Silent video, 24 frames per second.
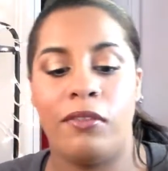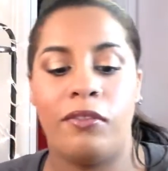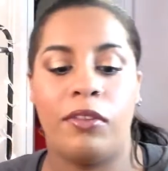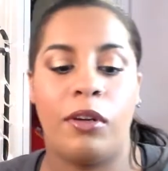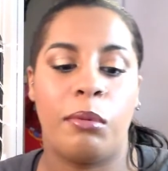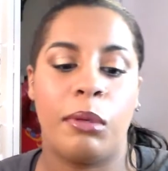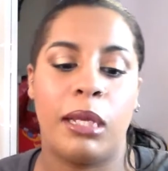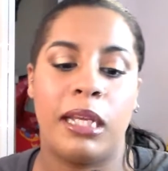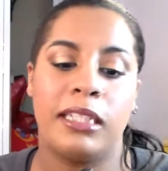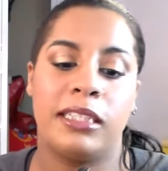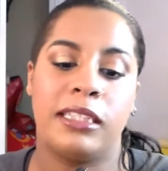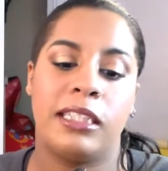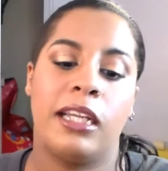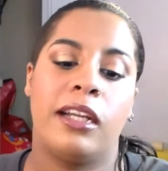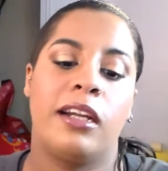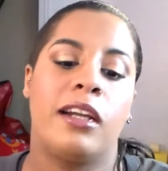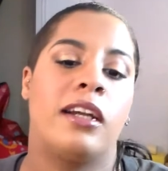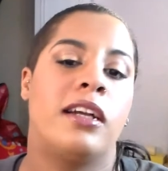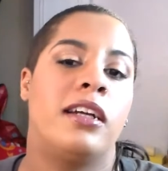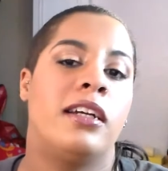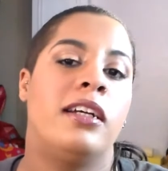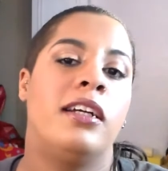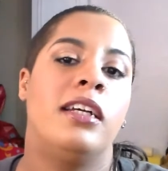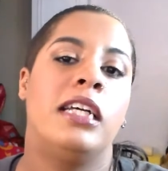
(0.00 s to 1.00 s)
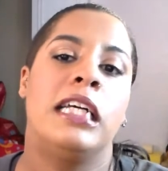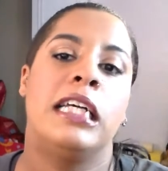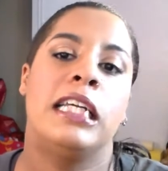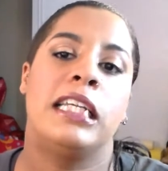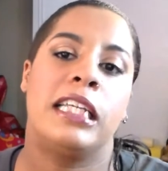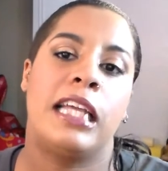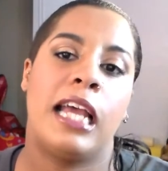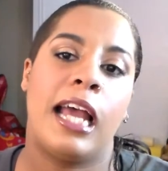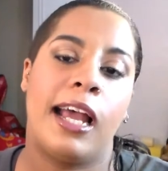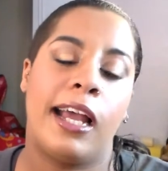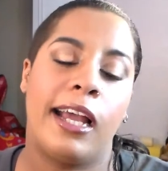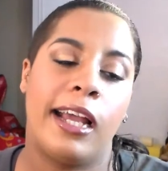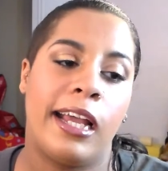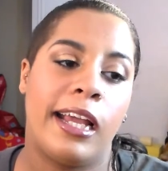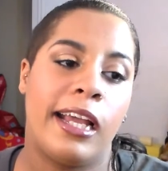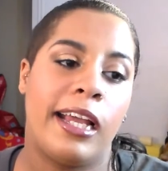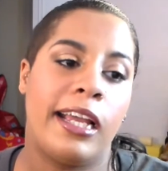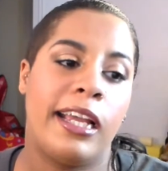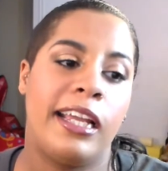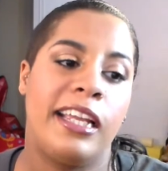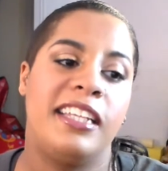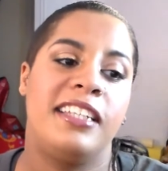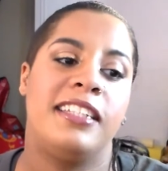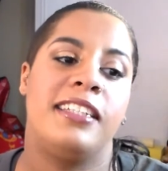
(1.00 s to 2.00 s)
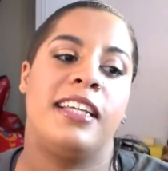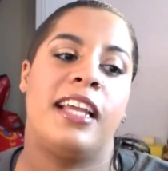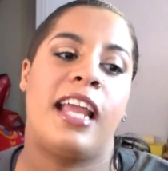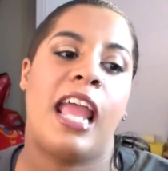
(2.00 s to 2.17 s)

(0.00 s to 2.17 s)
For mascara, I